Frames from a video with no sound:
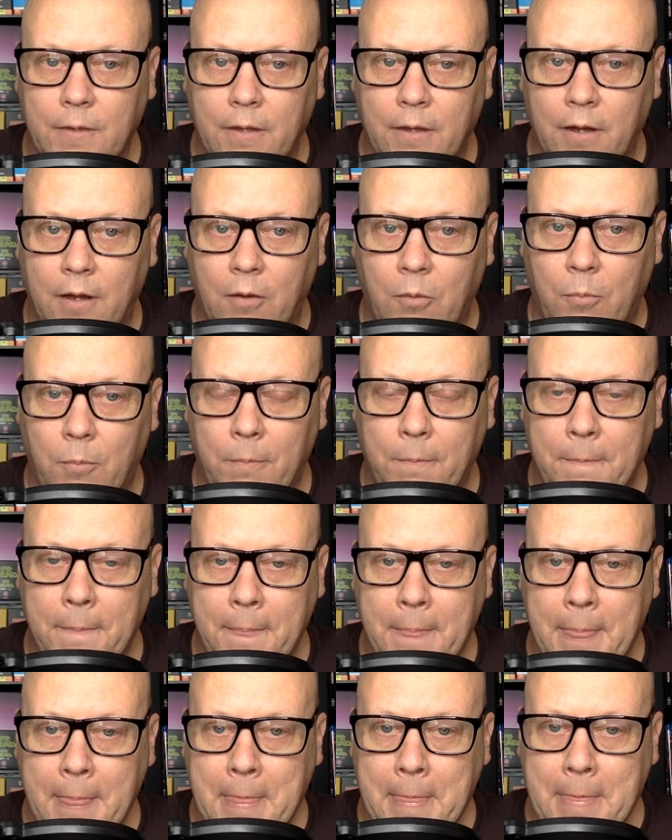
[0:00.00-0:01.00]
Um,
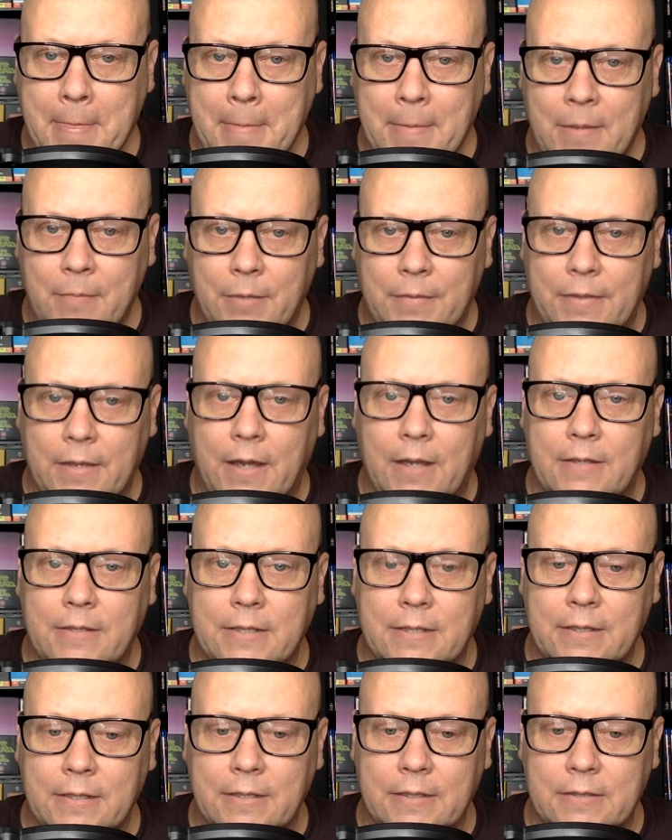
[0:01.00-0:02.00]
but the
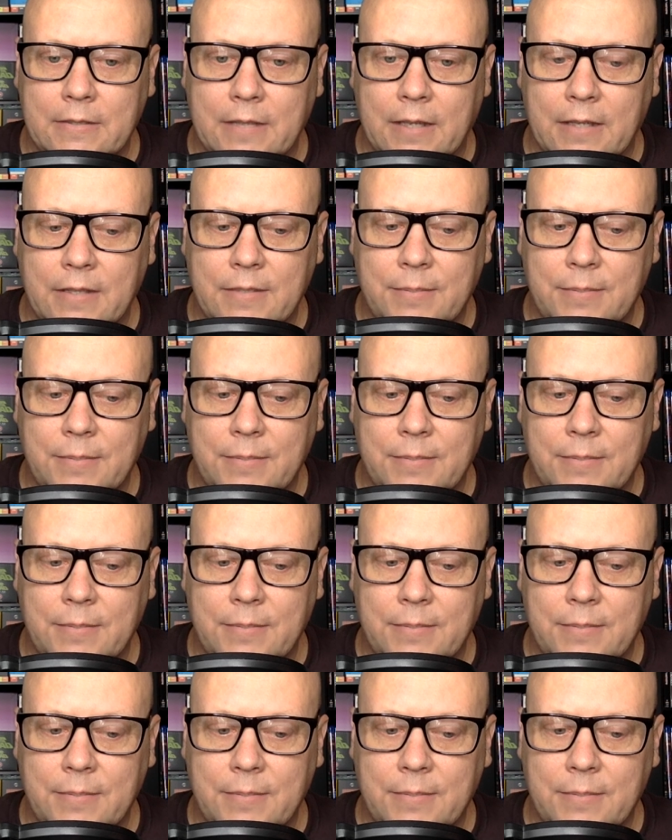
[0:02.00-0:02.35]
idea is that